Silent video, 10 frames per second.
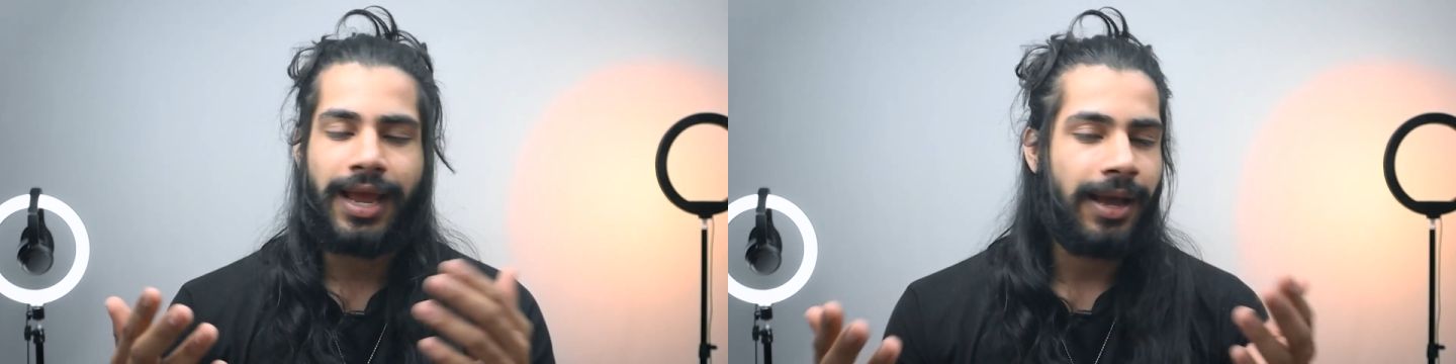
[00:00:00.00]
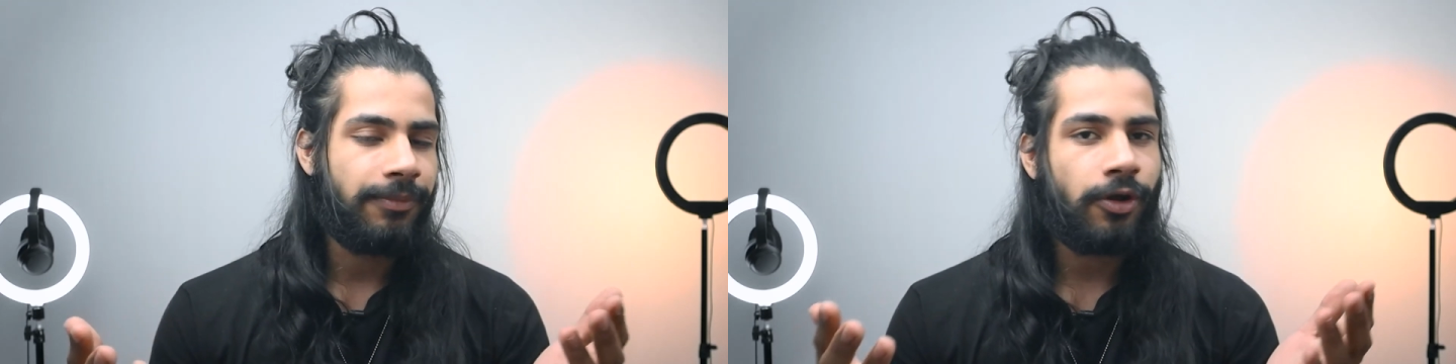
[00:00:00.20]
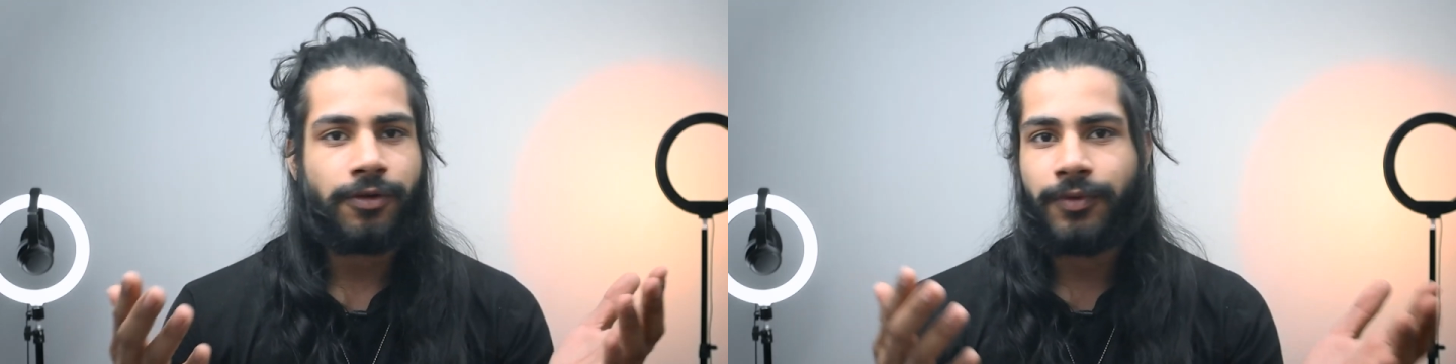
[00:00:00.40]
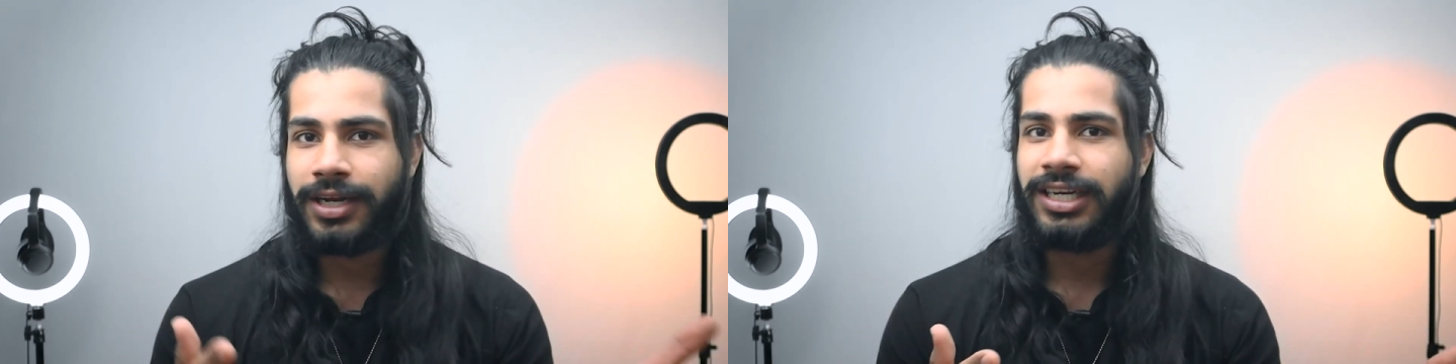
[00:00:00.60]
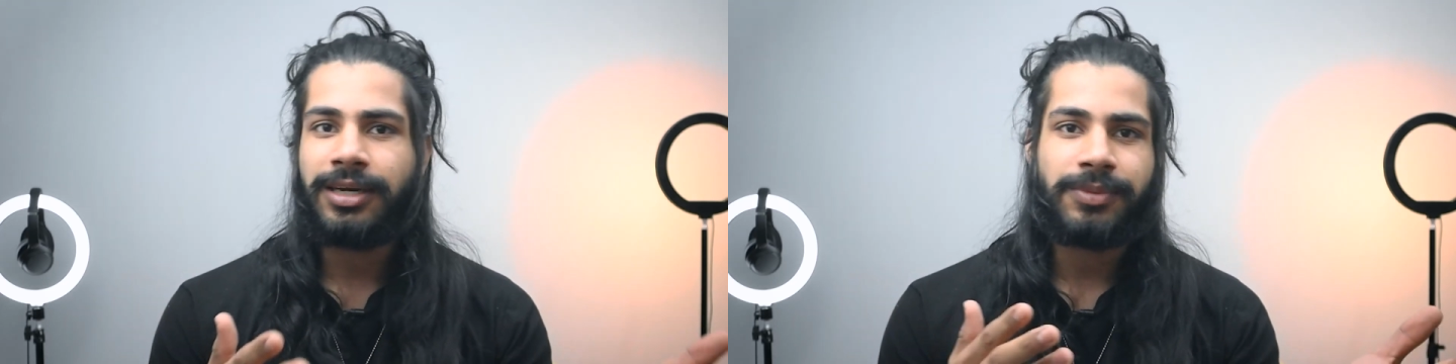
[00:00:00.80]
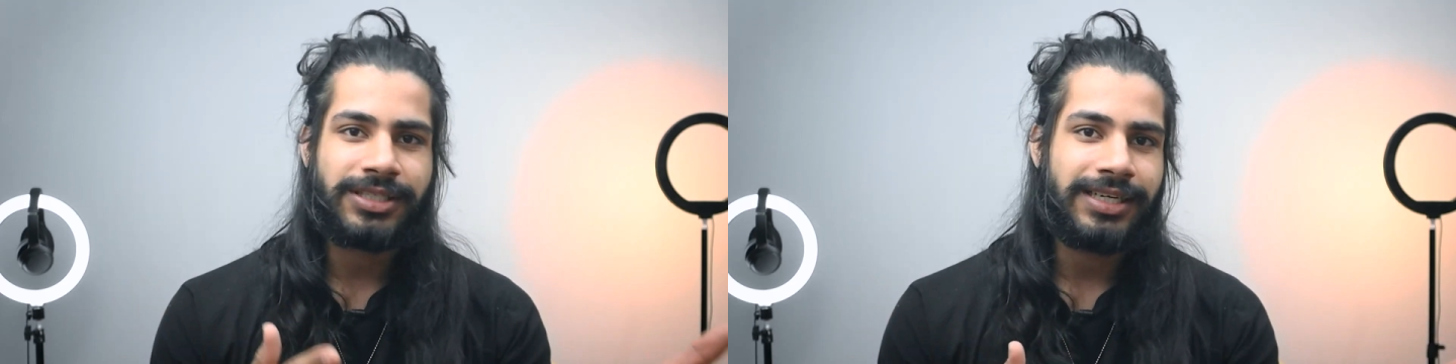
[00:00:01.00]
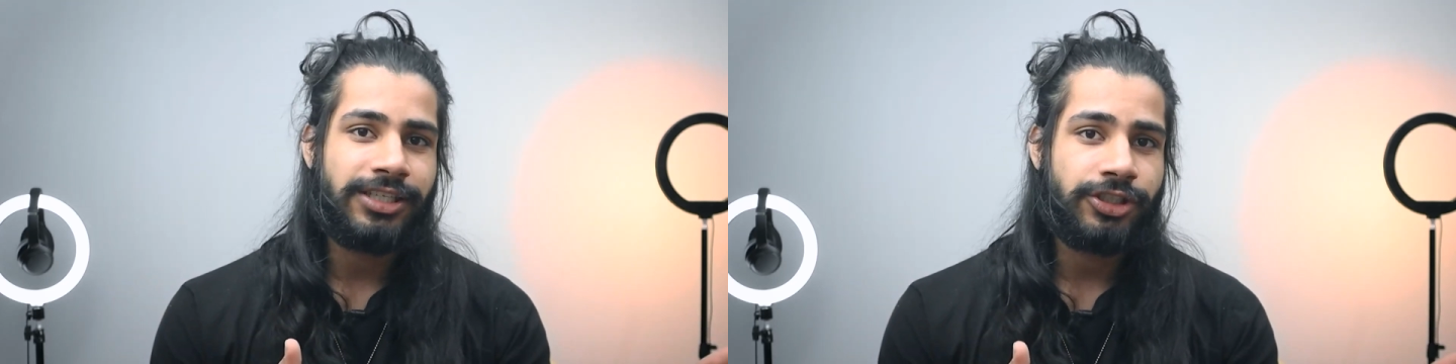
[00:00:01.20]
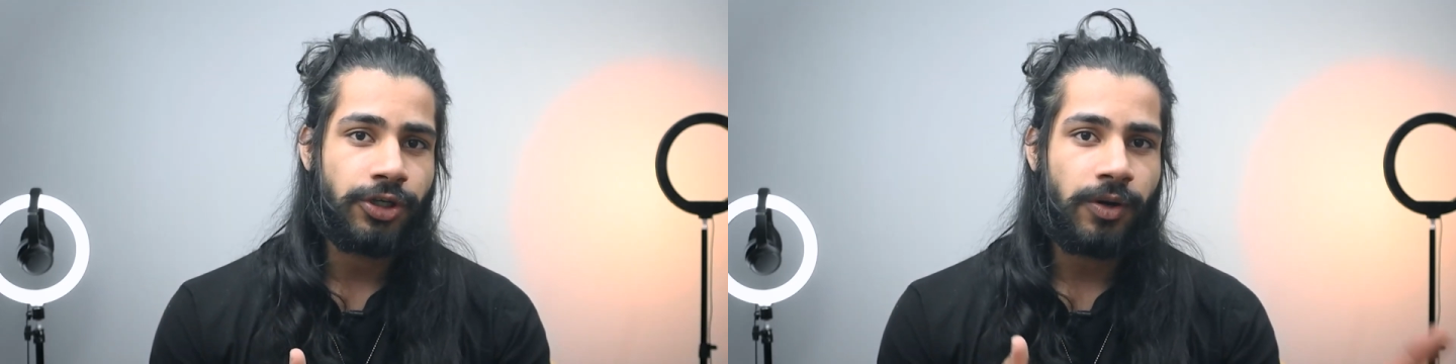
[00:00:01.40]
I'm not 100%
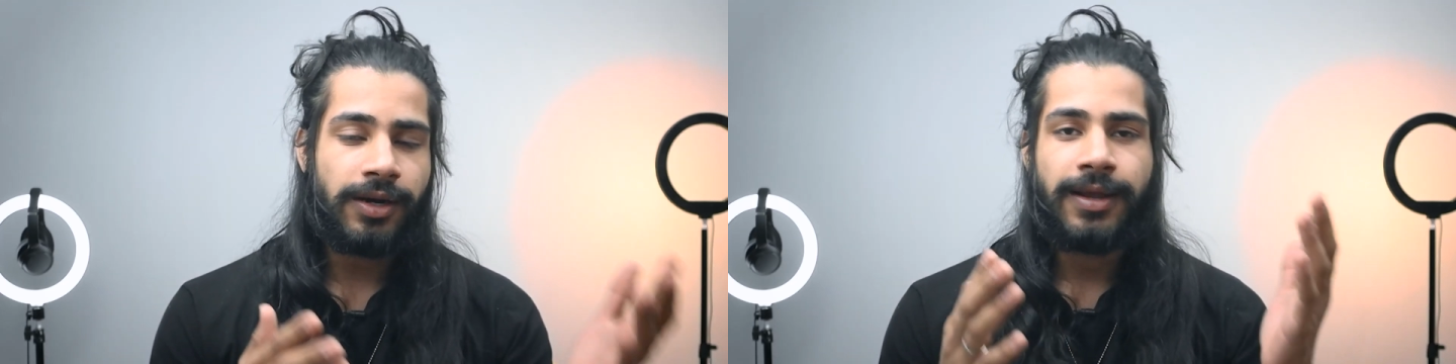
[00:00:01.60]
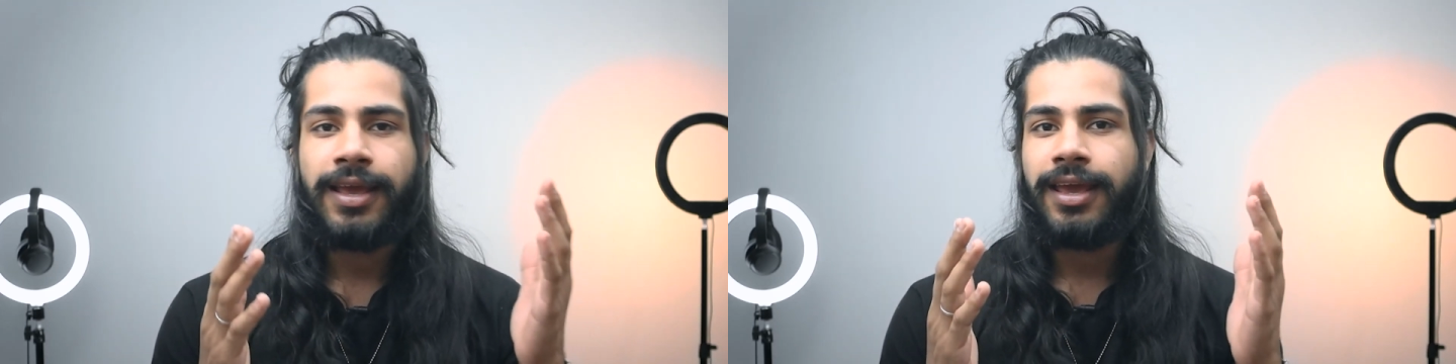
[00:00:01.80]
sure